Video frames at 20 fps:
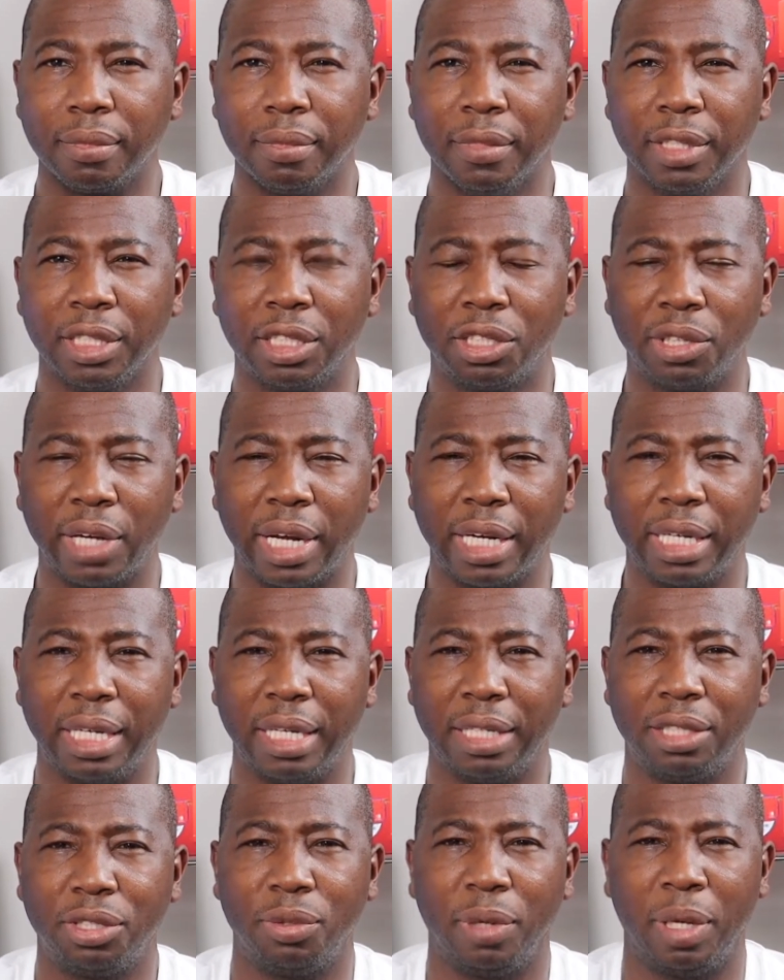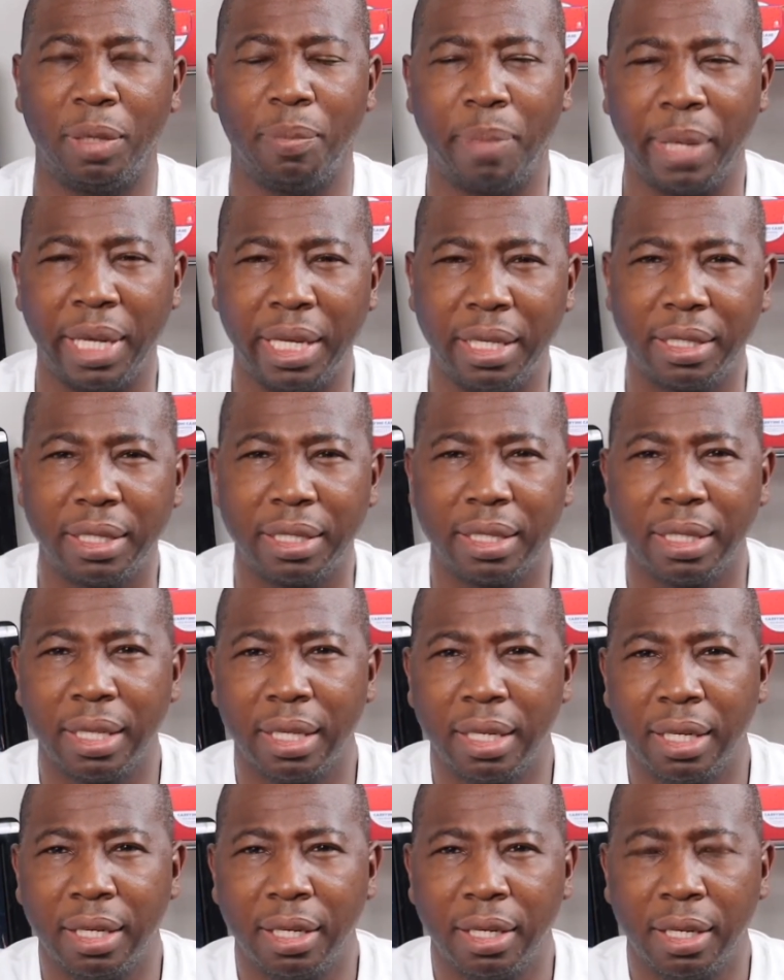and try to get to a base
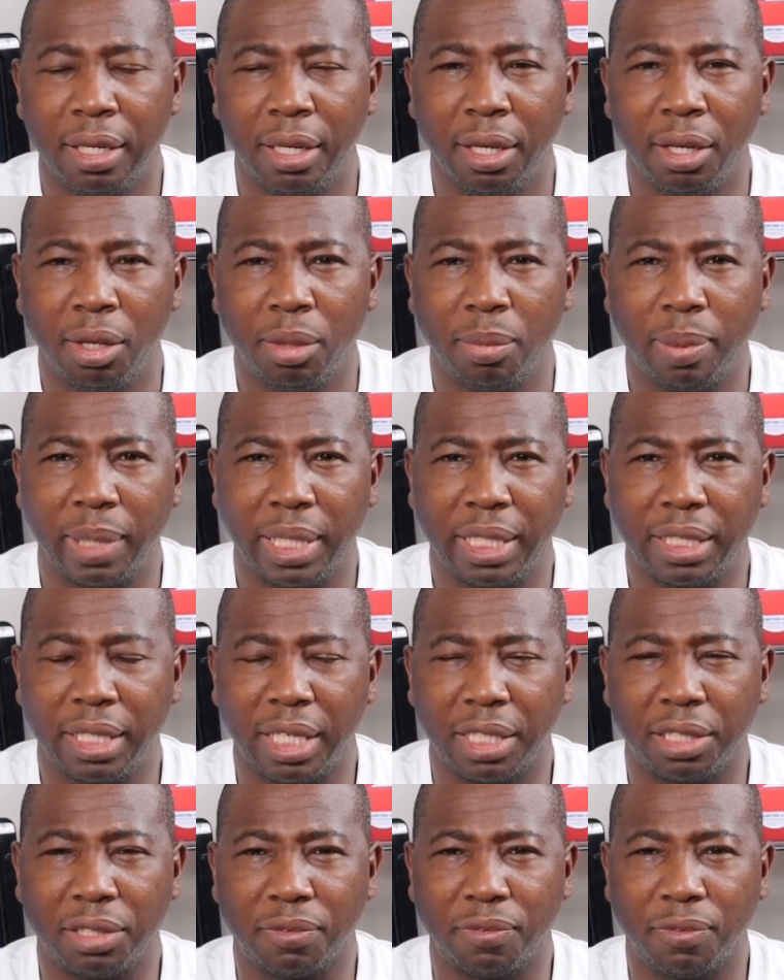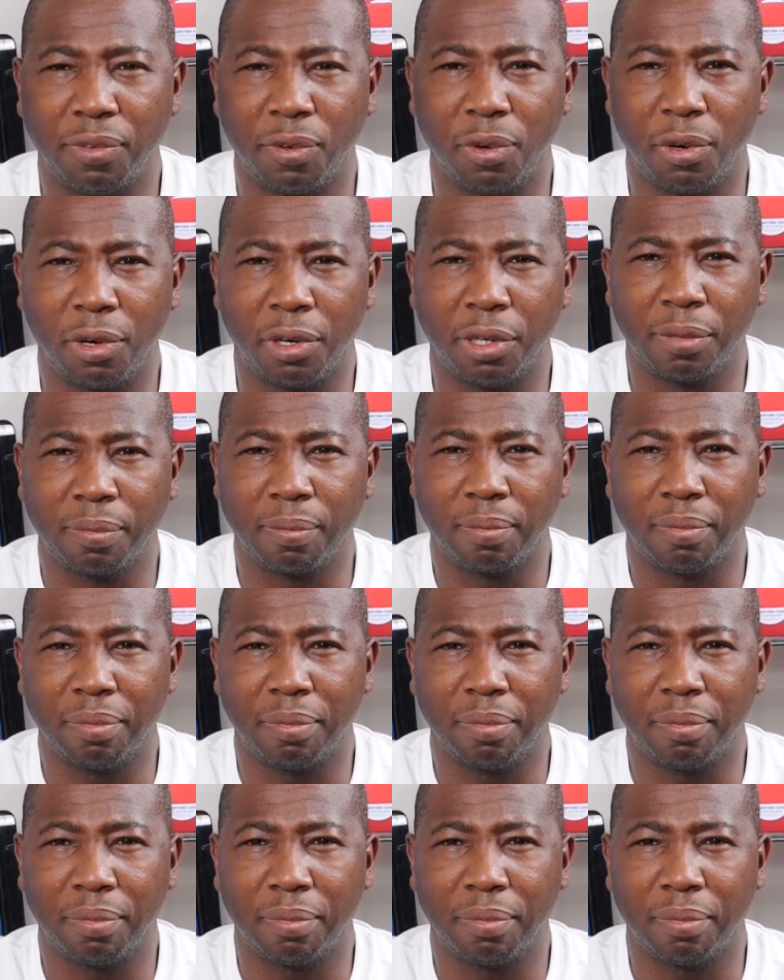PlayStation 4,